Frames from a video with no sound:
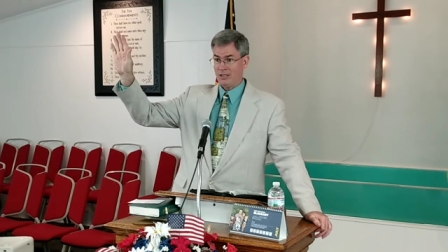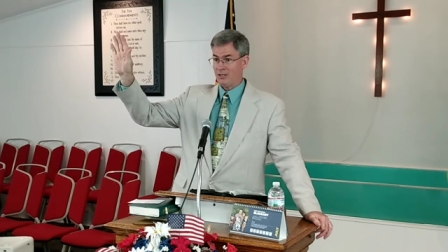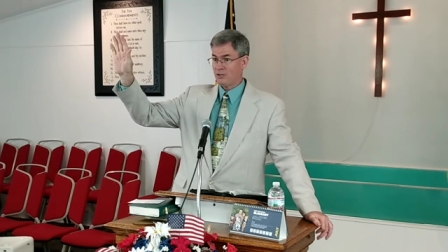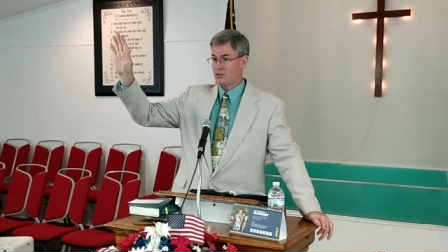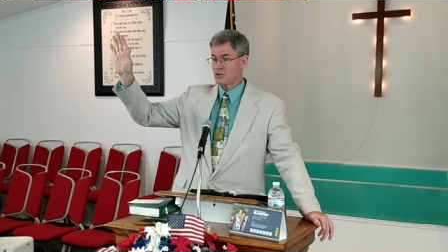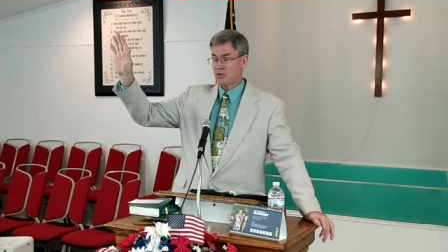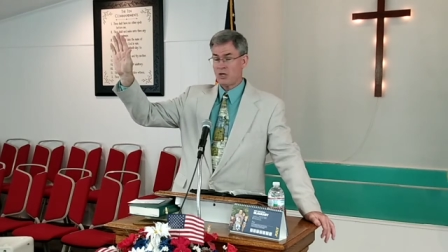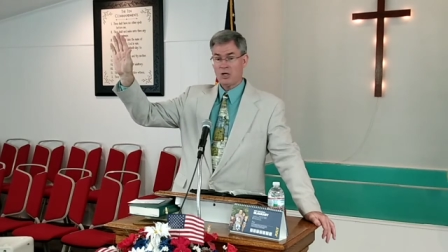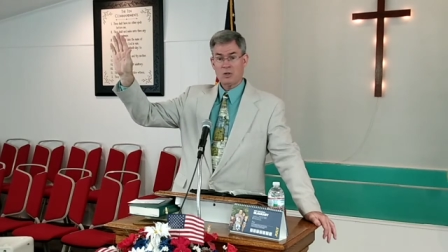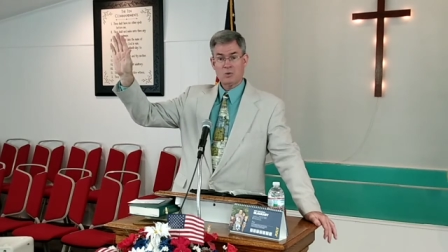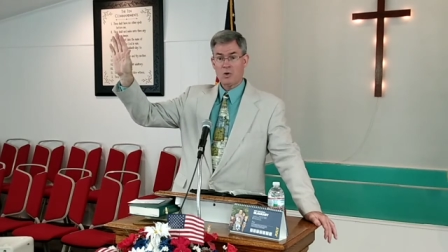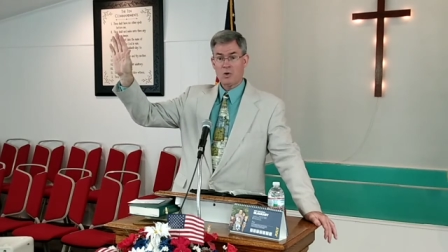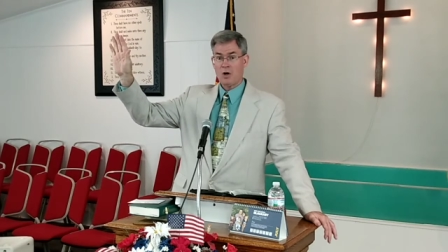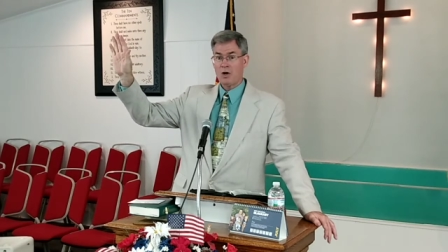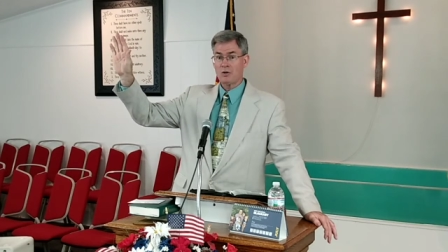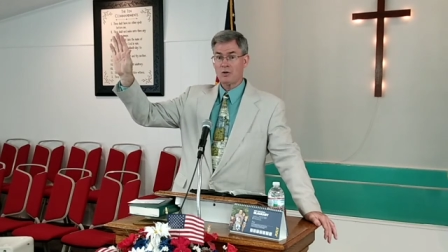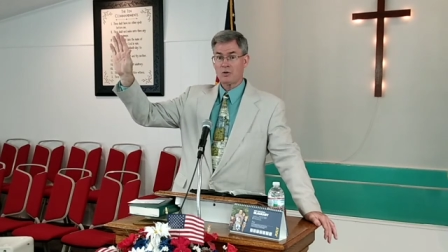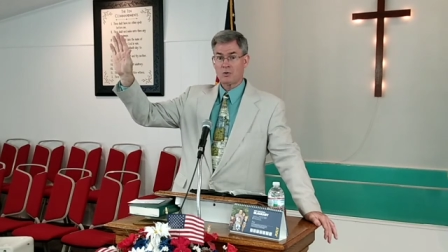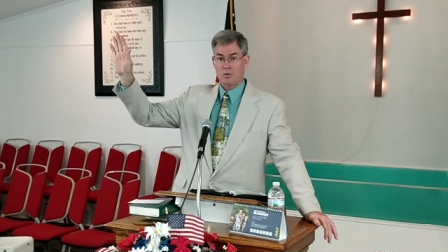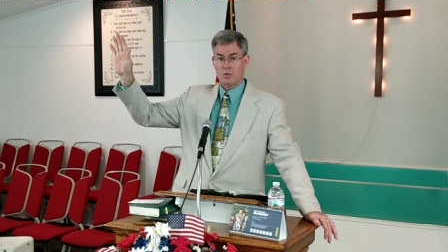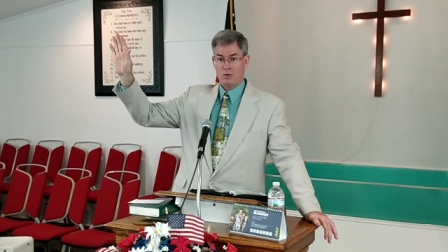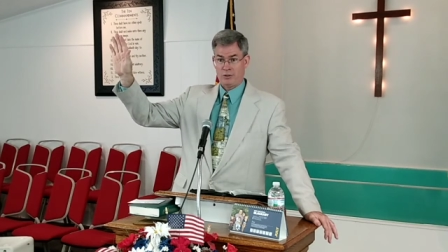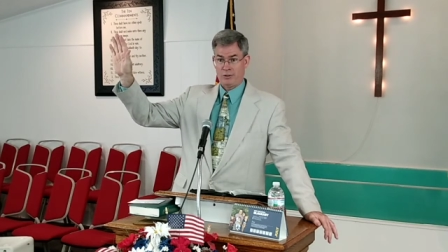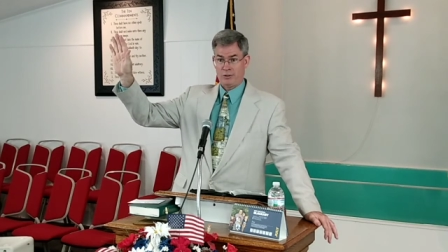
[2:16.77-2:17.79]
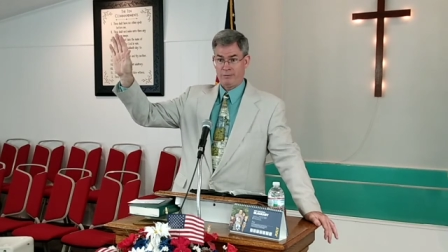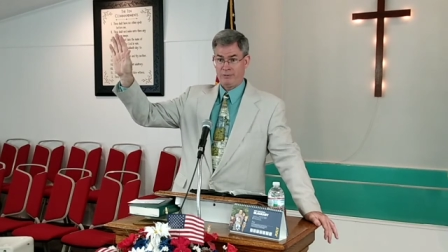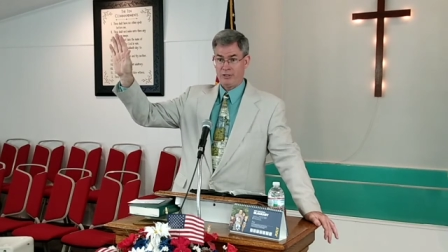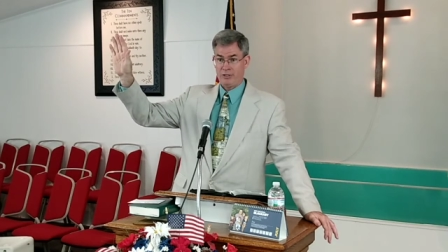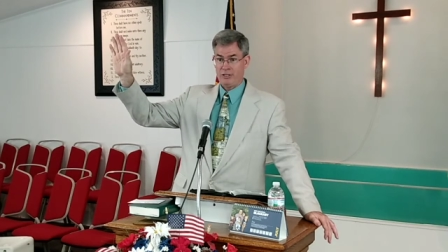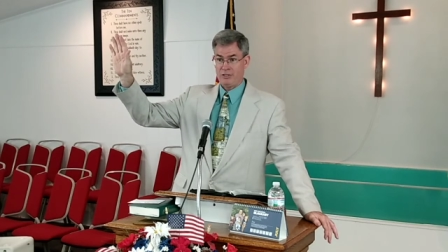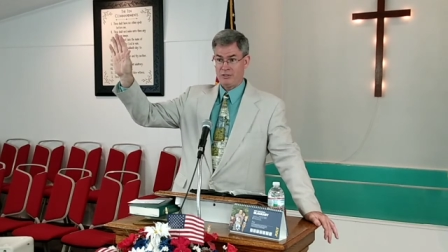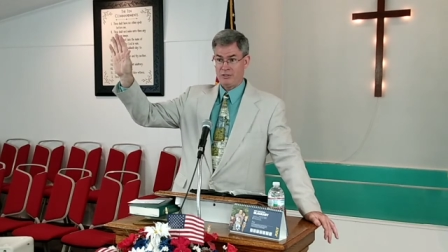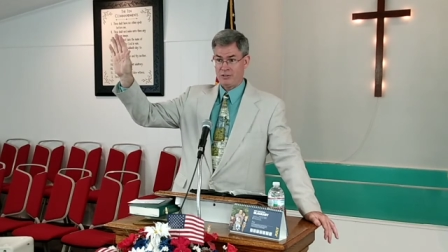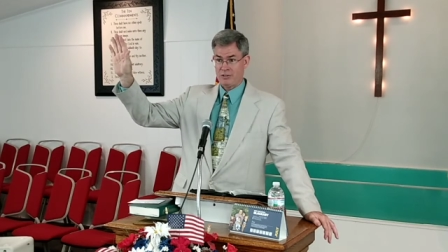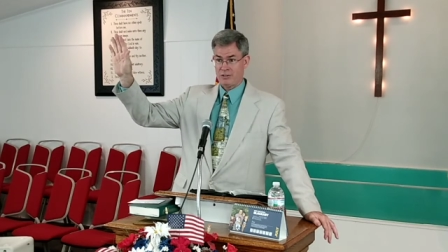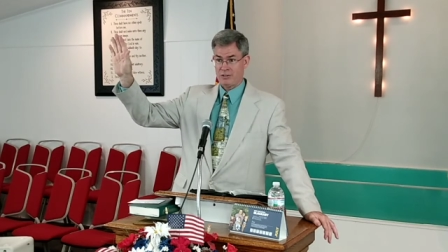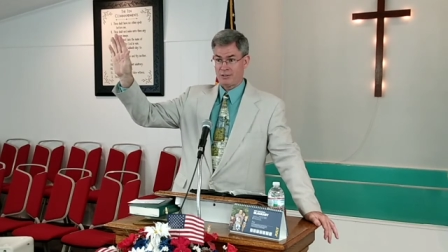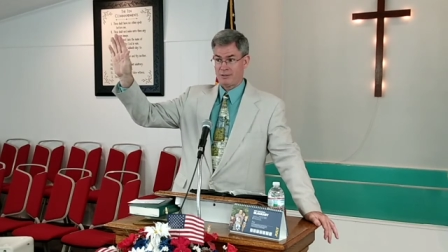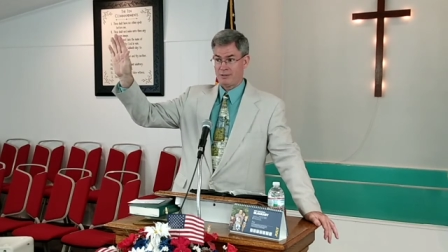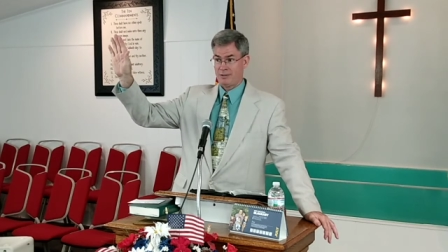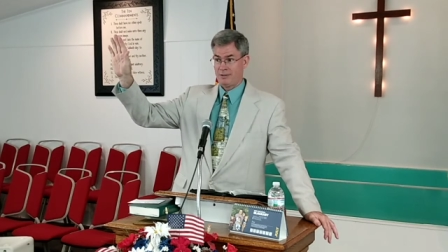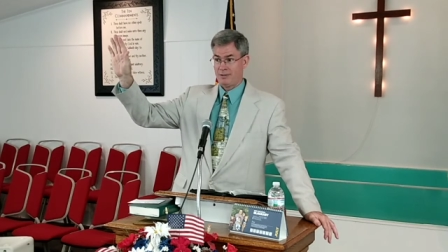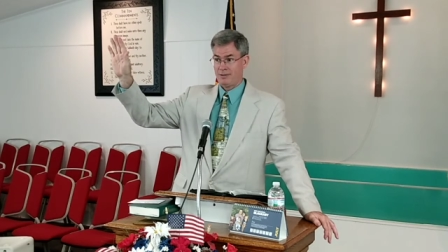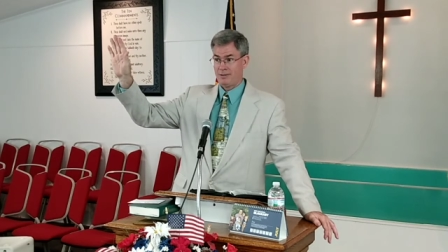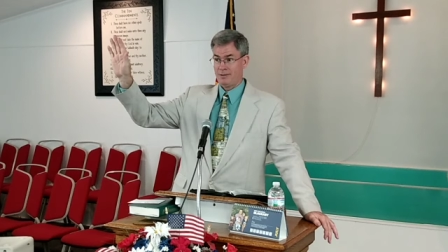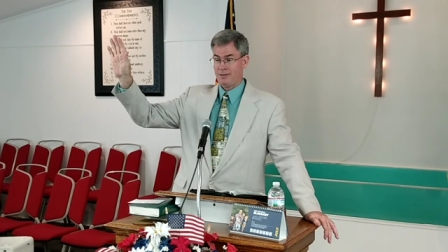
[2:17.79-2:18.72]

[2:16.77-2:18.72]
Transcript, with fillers: It's not wrong to worship Jesus.